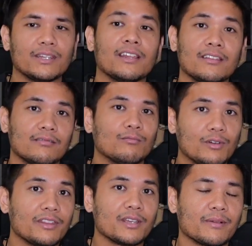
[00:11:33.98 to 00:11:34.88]
But then
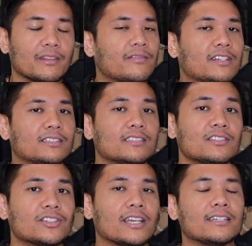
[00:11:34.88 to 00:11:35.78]
one thing about the Fendi
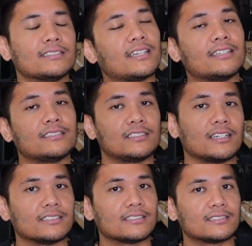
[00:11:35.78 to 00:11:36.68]
Sunshine is that it
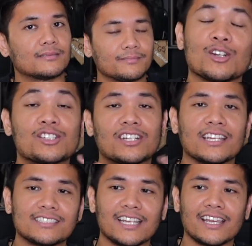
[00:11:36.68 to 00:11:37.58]
does, or should I
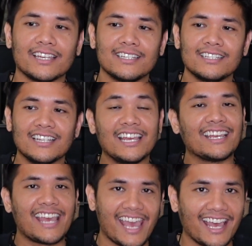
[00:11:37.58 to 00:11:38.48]
say
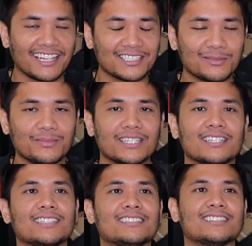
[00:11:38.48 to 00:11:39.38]
it can,
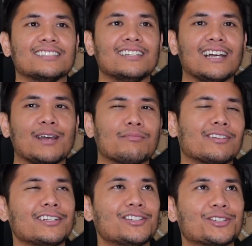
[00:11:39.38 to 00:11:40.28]
because I'm
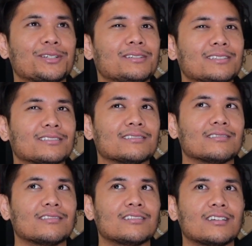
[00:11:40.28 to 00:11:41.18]
pretty sure it doesn't
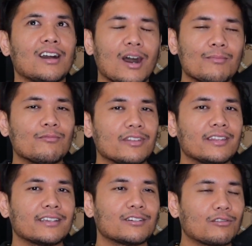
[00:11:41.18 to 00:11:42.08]
come with
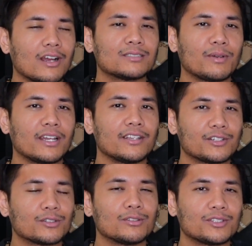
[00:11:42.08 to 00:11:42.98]
like a crossbody or
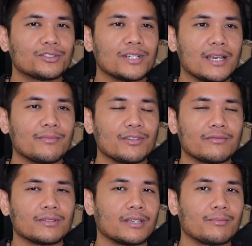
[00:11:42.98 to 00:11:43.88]
shoulder strap. You have
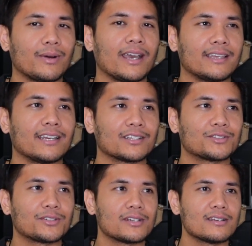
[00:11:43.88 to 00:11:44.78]
to like buy it
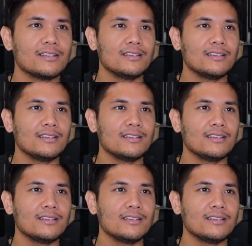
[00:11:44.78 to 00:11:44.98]
extra.